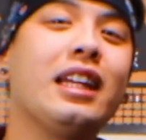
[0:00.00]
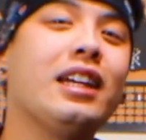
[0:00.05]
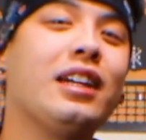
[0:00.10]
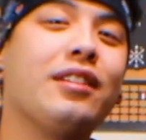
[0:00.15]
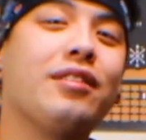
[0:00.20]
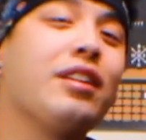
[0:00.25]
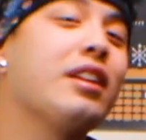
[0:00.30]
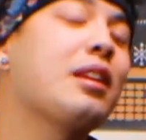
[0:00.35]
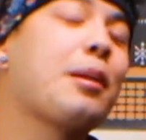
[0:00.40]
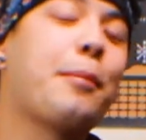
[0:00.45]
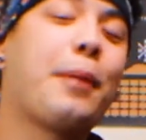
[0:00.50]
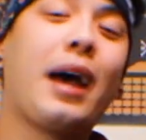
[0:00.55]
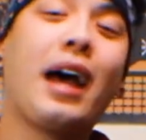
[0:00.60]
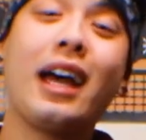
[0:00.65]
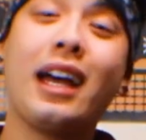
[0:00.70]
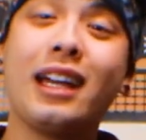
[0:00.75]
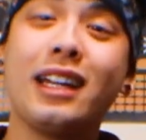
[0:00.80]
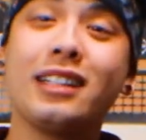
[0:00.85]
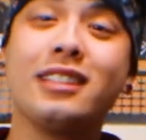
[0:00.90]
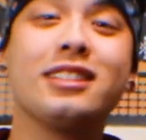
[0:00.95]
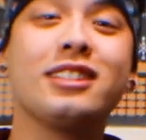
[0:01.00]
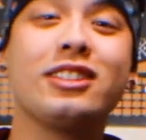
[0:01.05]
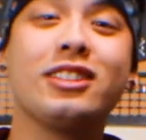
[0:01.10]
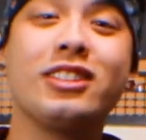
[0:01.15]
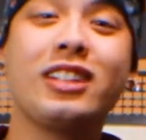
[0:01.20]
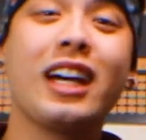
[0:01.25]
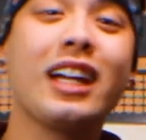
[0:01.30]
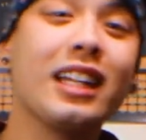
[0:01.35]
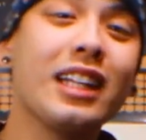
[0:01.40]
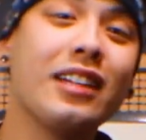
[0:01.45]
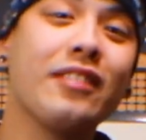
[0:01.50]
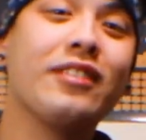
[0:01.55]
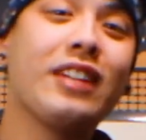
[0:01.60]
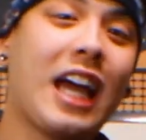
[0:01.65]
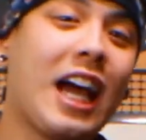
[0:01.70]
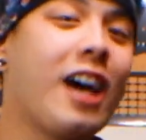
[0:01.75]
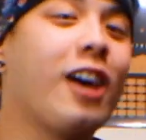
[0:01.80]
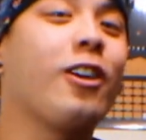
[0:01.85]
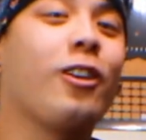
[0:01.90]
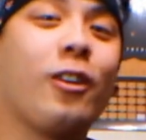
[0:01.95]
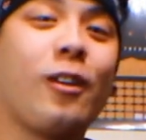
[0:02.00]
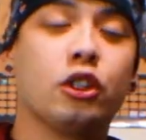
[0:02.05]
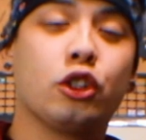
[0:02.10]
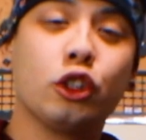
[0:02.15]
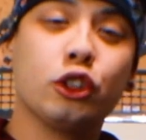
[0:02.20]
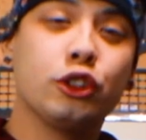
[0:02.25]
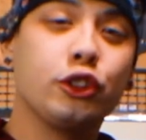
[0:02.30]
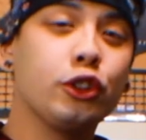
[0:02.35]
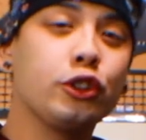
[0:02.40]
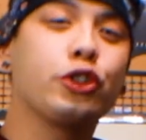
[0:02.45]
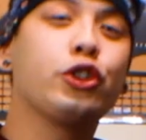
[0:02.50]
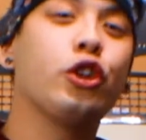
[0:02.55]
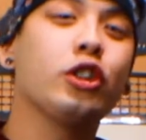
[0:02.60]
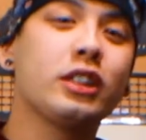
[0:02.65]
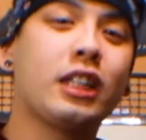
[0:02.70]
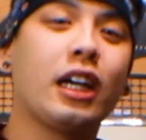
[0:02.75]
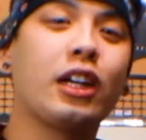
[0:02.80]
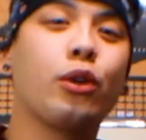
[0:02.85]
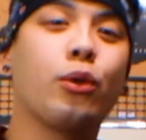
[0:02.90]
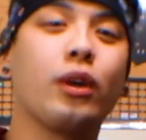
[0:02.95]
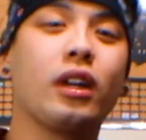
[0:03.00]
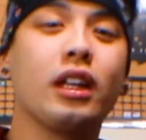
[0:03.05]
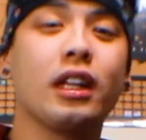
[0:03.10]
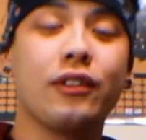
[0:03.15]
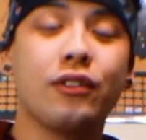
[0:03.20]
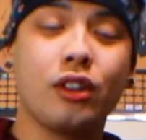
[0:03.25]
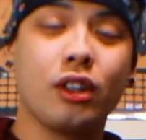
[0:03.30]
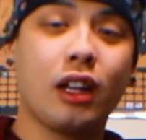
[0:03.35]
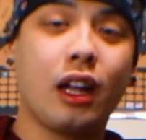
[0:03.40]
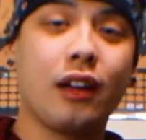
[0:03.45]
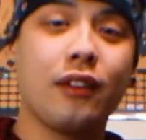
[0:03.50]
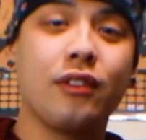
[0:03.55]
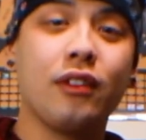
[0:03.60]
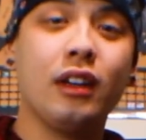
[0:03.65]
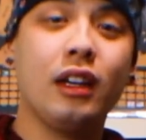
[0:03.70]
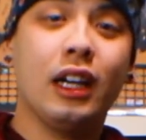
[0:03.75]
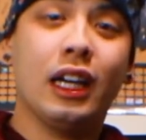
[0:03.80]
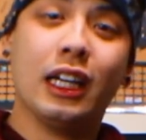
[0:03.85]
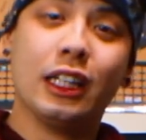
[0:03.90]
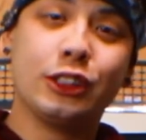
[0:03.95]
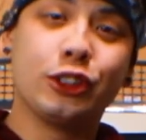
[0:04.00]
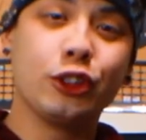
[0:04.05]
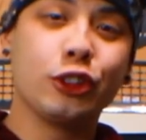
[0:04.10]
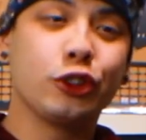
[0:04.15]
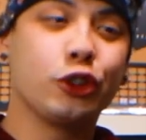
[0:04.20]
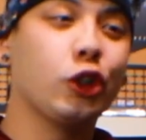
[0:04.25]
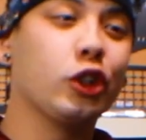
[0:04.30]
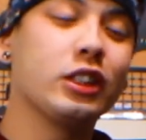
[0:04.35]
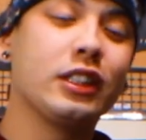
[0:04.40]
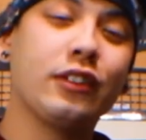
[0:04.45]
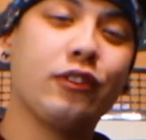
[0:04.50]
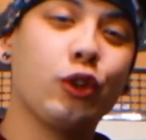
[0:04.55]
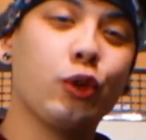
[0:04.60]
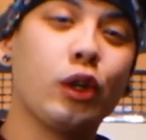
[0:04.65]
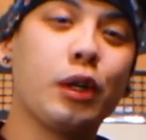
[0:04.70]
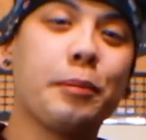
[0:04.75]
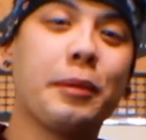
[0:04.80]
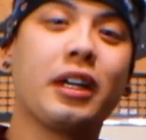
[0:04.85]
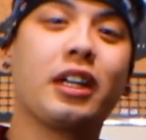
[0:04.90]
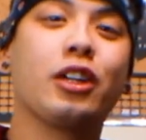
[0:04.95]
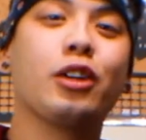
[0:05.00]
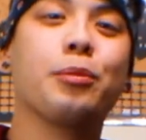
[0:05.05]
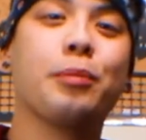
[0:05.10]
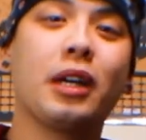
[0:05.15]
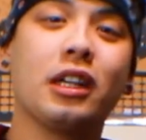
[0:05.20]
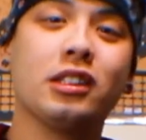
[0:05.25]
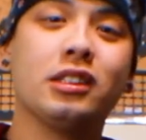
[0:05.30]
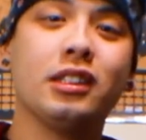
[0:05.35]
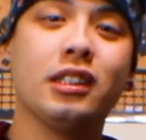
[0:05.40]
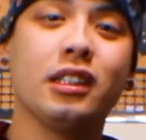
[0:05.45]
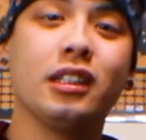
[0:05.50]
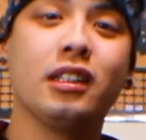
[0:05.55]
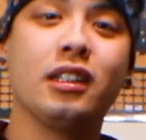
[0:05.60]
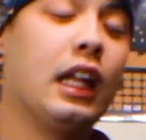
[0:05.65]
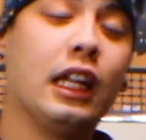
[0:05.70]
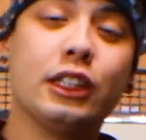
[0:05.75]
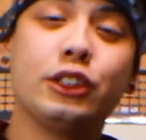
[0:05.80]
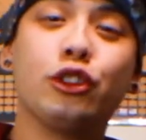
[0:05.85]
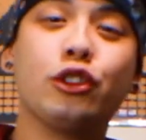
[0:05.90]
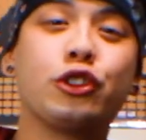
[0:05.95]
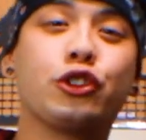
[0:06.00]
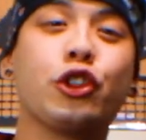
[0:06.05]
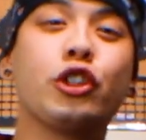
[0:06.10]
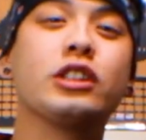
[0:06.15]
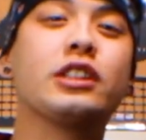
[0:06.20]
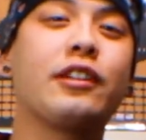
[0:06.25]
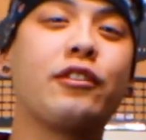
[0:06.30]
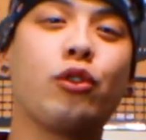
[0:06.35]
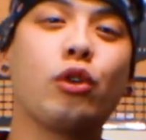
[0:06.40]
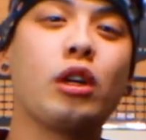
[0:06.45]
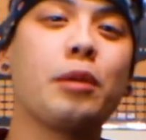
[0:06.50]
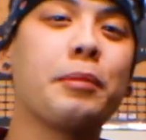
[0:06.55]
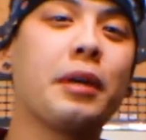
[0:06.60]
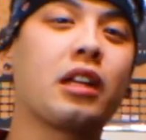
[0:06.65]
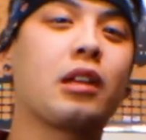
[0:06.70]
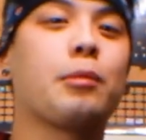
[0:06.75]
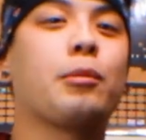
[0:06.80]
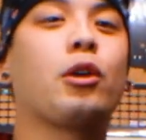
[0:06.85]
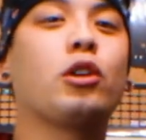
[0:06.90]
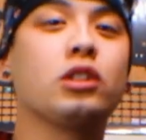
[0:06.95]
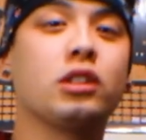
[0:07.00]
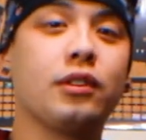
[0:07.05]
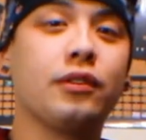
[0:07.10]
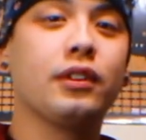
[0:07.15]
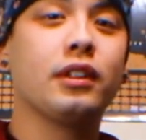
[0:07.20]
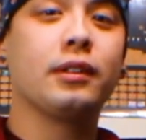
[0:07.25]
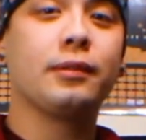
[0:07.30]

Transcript: live in the past, you gotta live now. So it's your choice how you wanna live your life. It's your choice if you wanna make your best year. It's your choice if you wanna make the most of